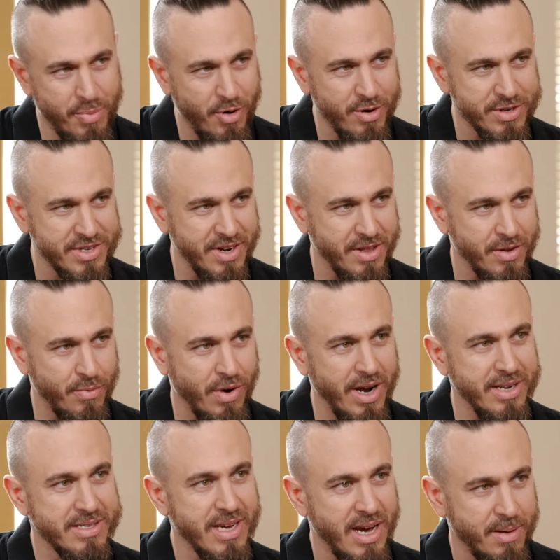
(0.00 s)
person at the
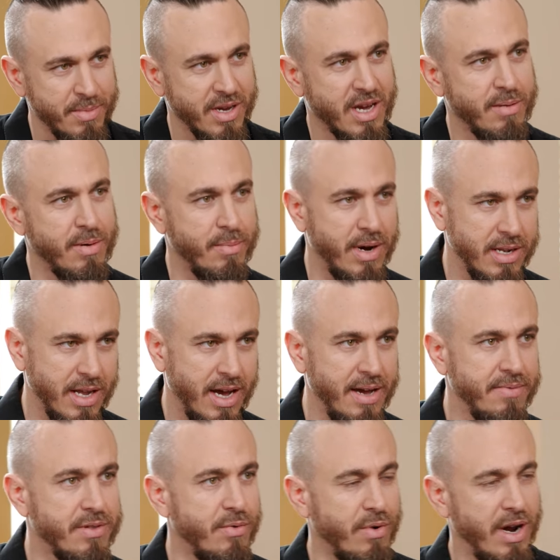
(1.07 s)
right time to come in my
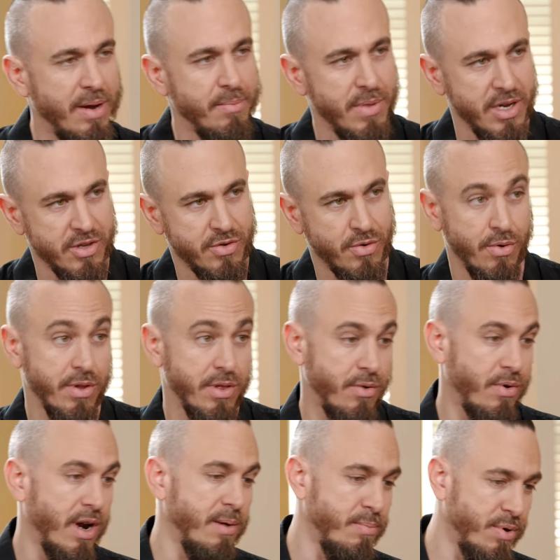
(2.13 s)
life the right mentor the
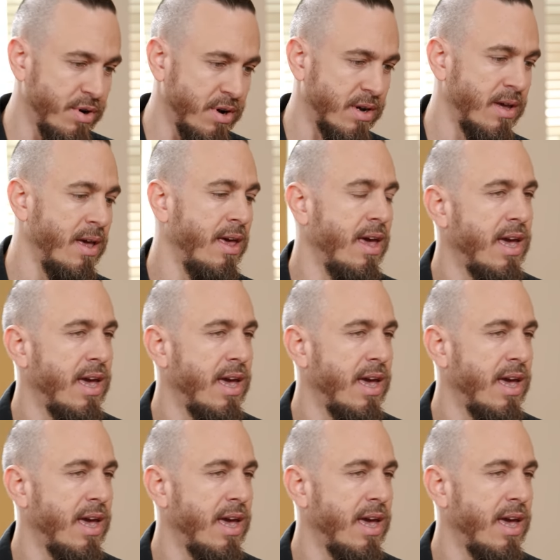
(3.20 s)
right book